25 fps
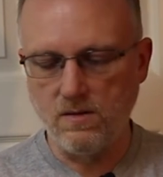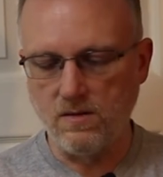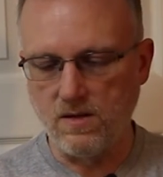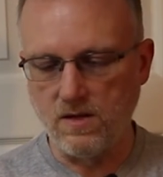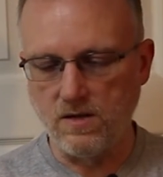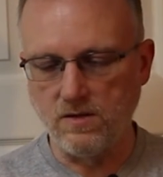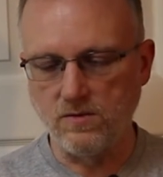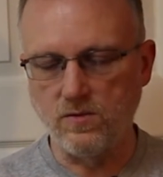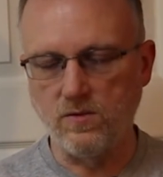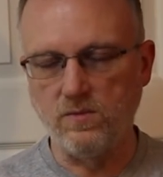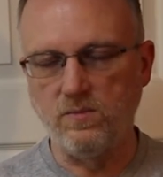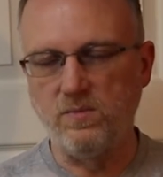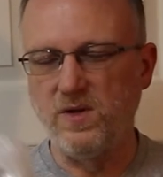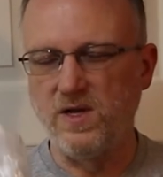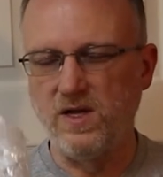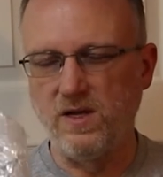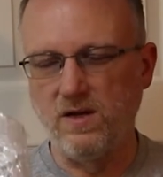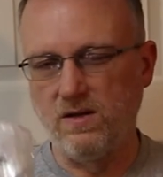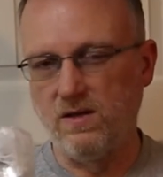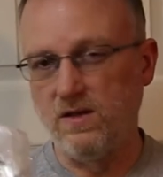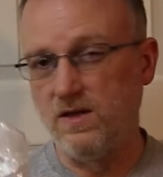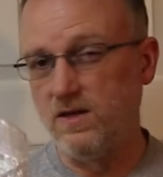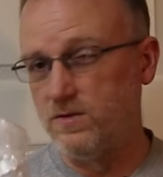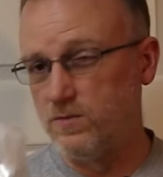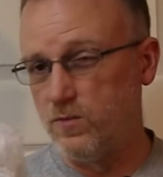these would be
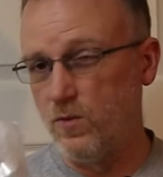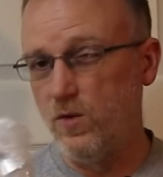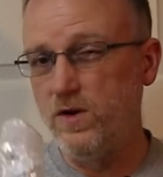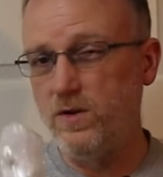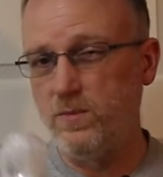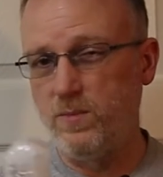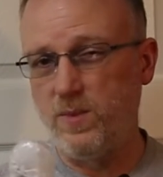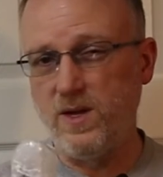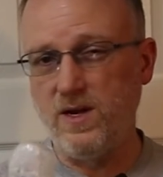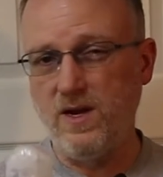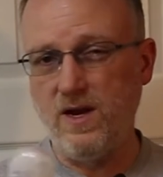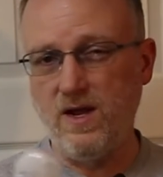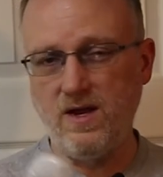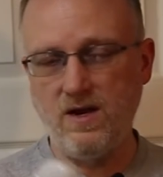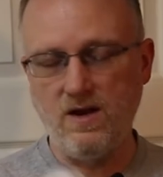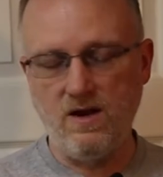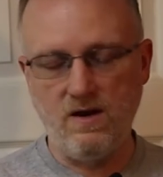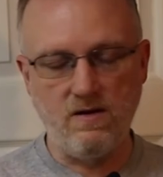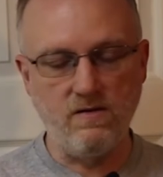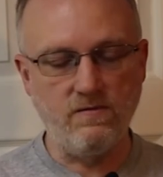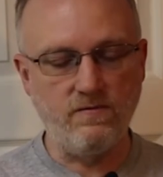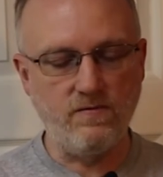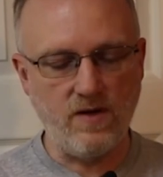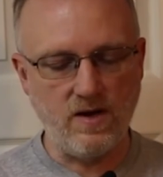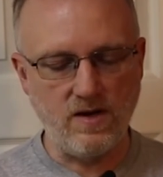these would be
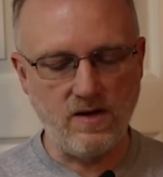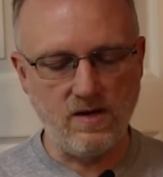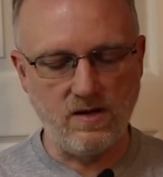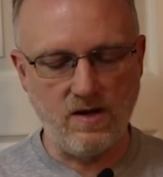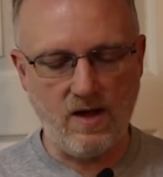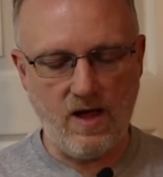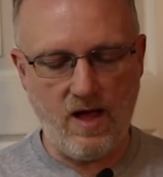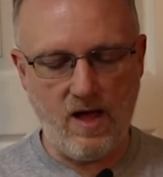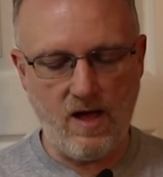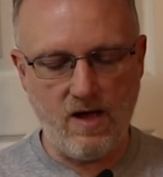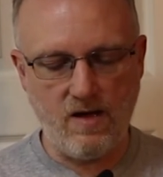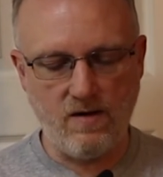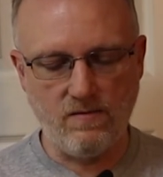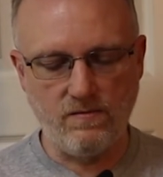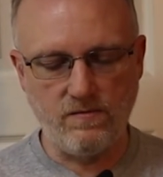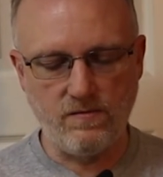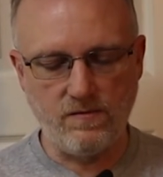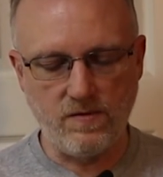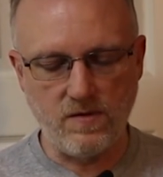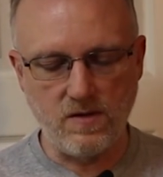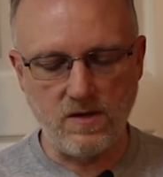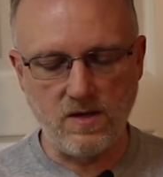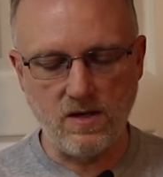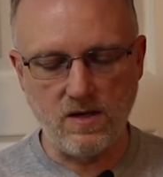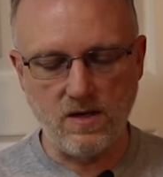needed if I didn't have
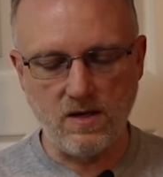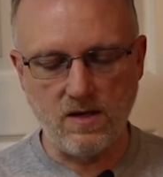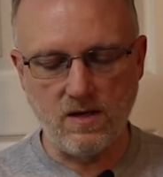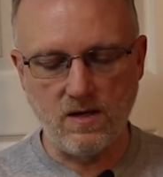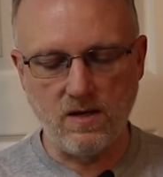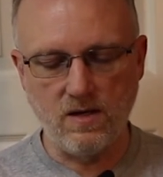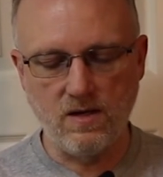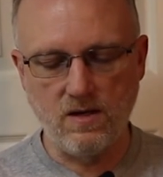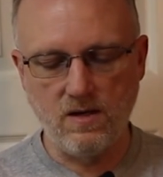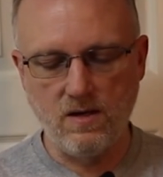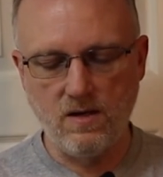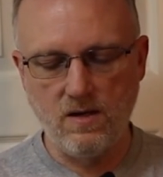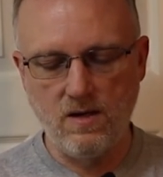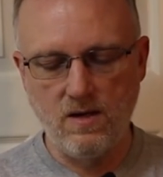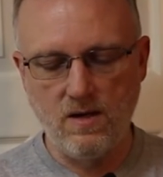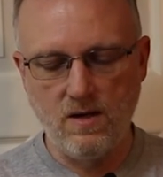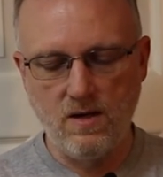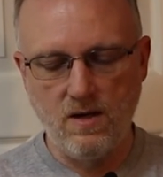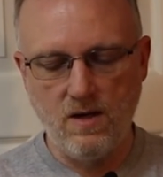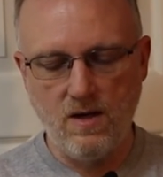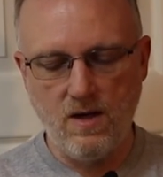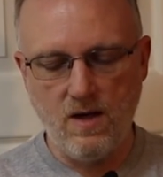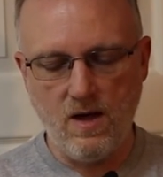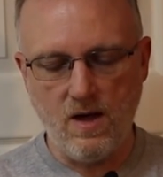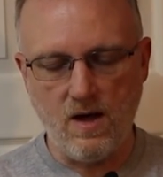the
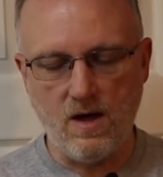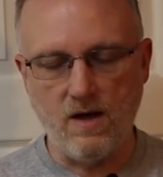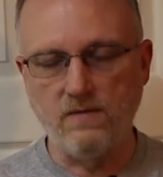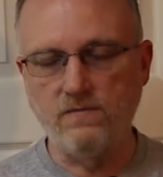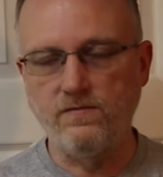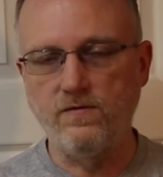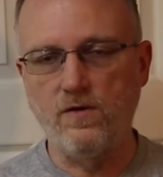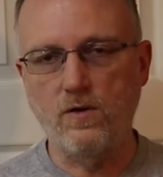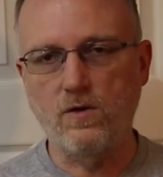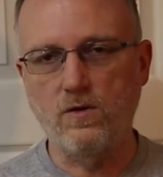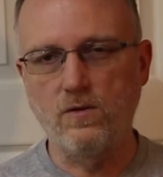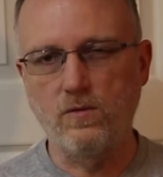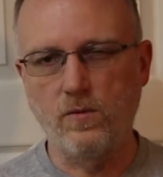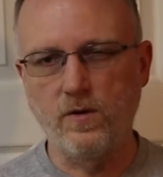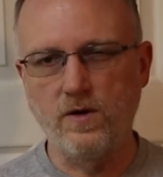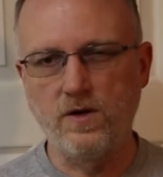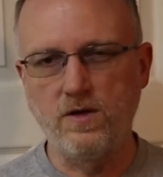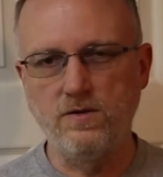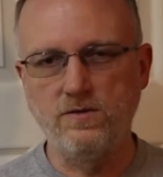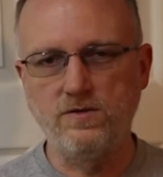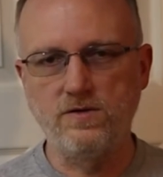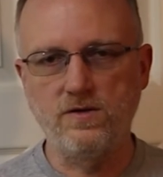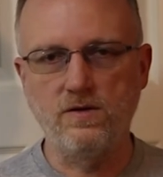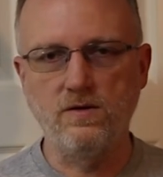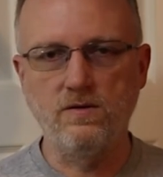uh, focal
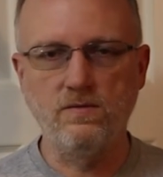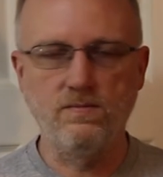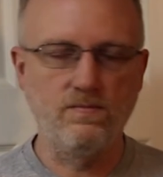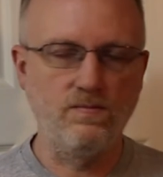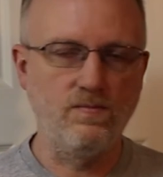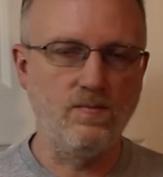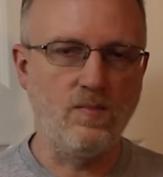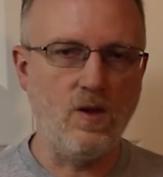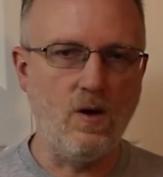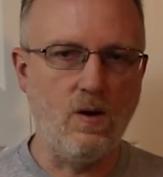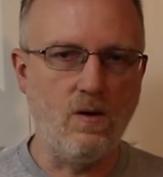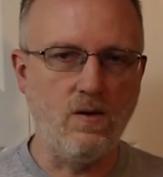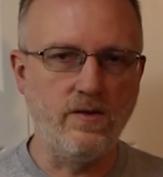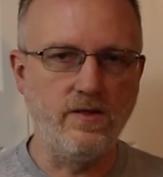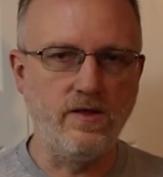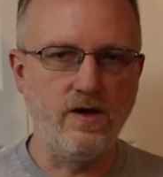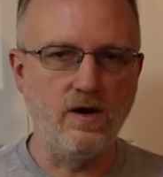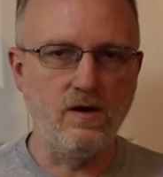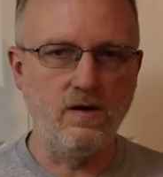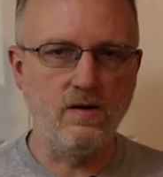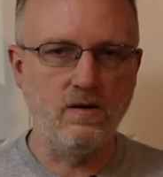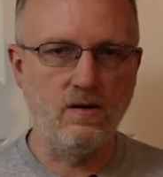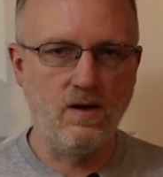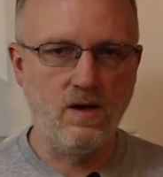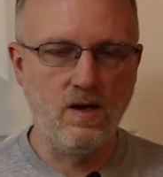reducer on
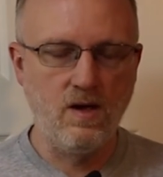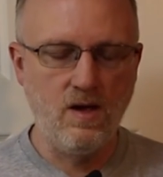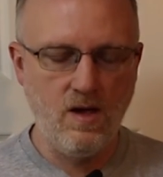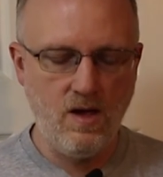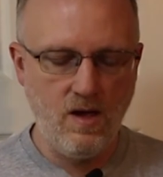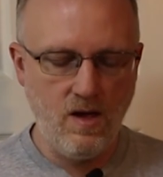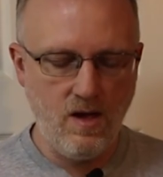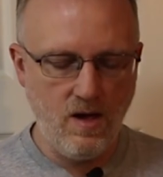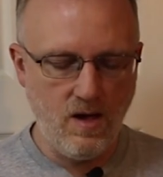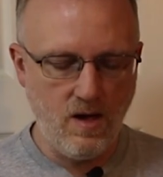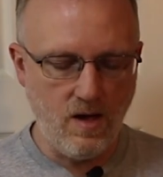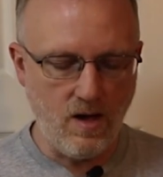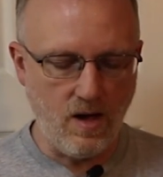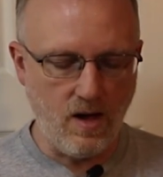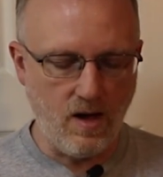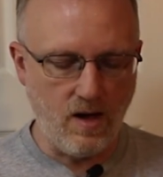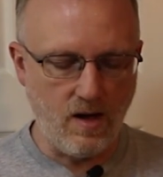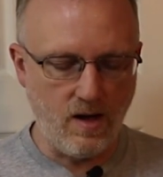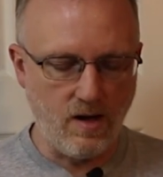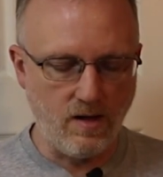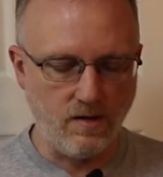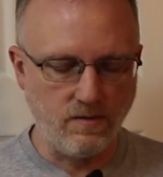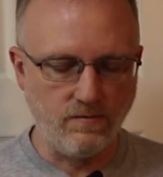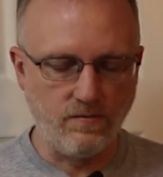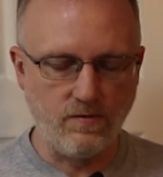there.
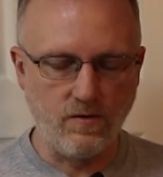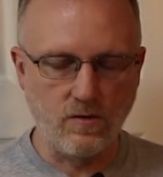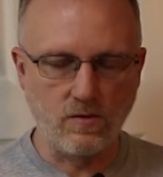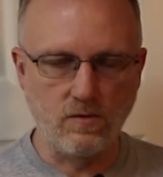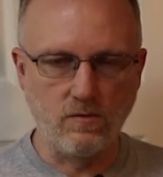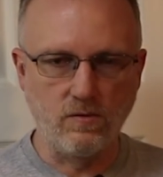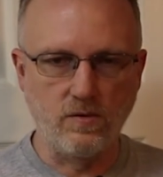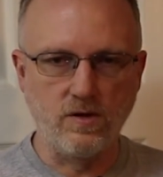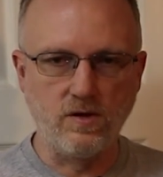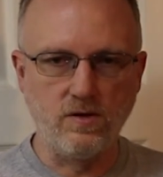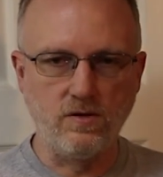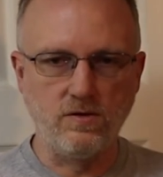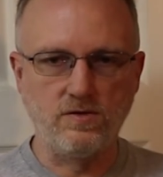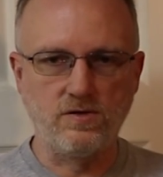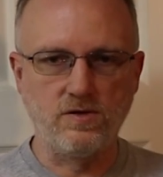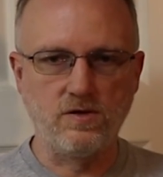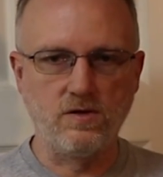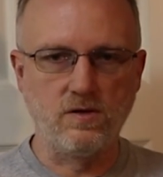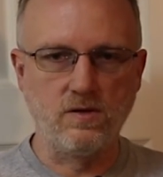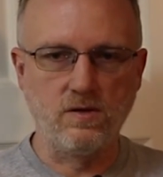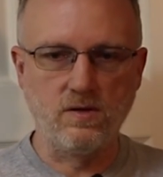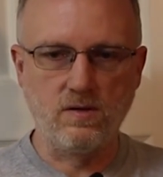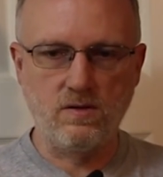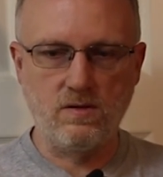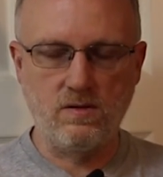Uh, the focal
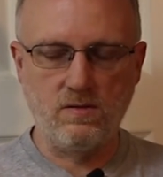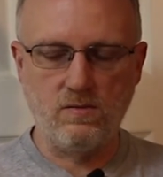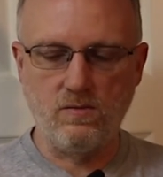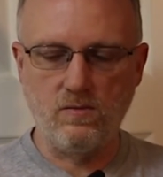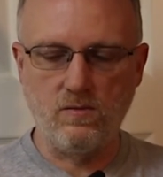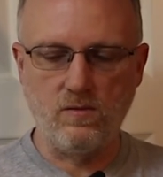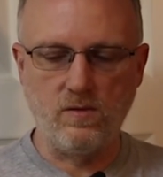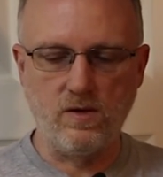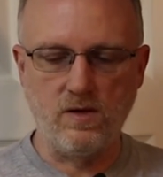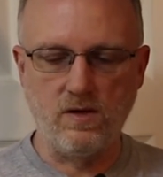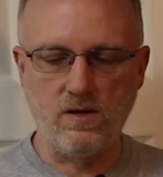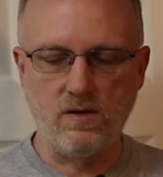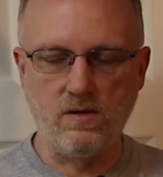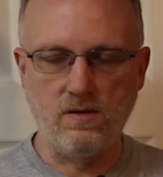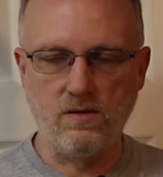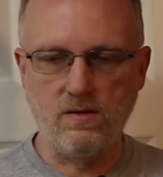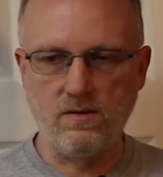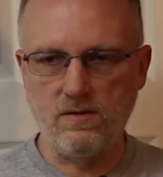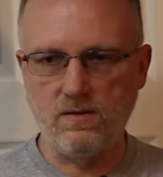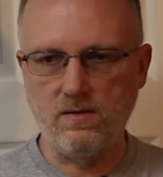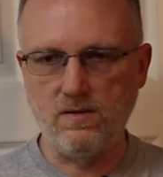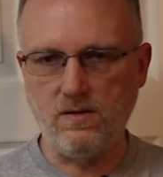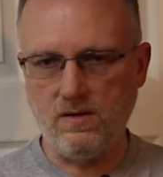reducer will